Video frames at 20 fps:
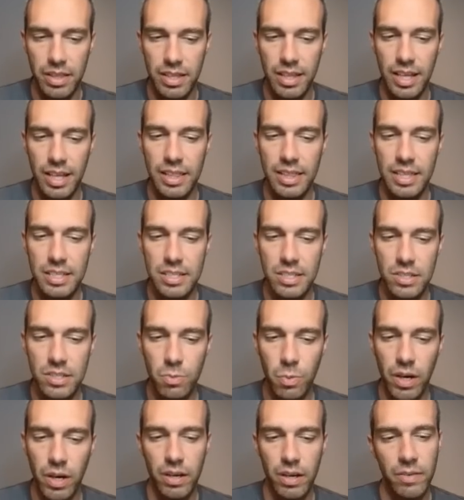Like this is
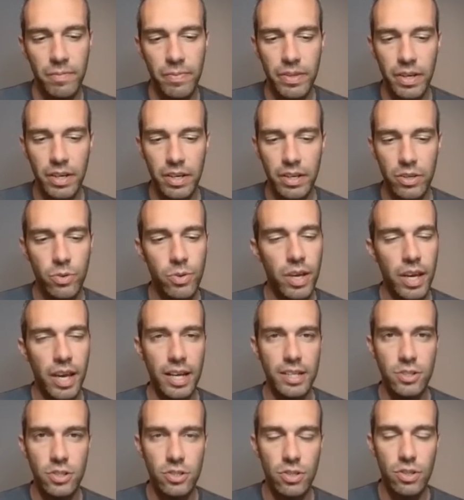where you
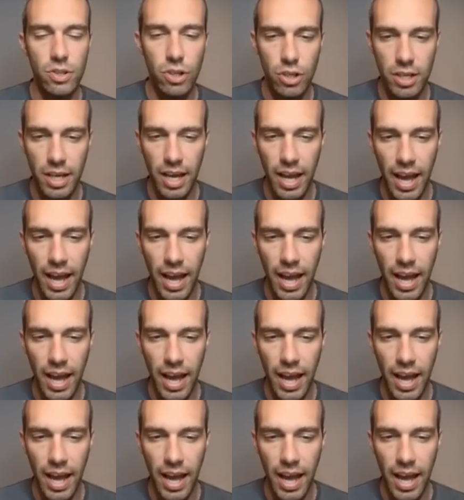can't just look